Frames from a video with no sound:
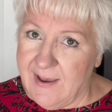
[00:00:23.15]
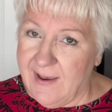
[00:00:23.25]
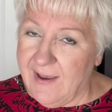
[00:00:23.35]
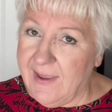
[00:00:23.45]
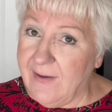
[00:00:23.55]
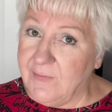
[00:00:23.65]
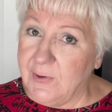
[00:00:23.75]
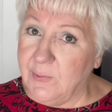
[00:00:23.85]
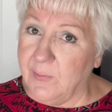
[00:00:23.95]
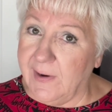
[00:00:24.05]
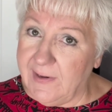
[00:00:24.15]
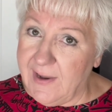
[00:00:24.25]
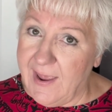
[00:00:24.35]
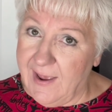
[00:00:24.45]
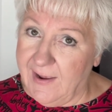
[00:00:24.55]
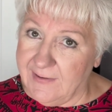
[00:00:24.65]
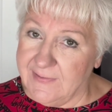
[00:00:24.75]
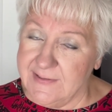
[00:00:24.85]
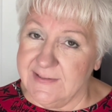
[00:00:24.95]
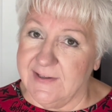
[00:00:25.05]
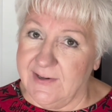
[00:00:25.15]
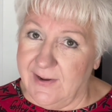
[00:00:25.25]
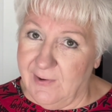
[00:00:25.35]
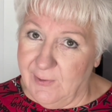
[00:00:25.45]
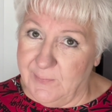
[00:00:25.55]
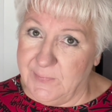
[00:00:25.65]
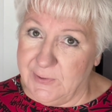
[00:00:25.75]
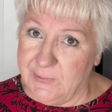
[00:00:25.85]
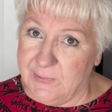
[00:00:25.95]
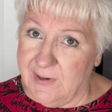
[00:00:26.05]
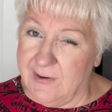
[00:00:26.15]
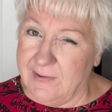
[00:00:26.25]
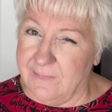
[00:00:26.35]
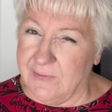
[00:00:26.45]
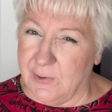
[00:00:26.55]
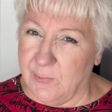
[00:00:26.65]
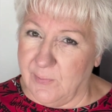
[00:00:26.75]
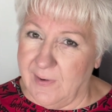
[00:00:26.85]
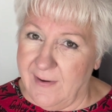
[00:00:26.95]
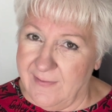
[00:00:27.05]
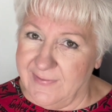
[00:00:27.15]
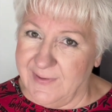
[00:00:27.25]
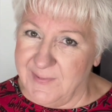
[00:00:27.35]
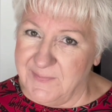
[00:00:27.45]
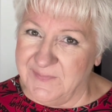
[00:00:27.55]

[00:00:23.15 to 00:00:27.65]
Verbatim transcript: I have a great hack that's gonna help you kind of corral them.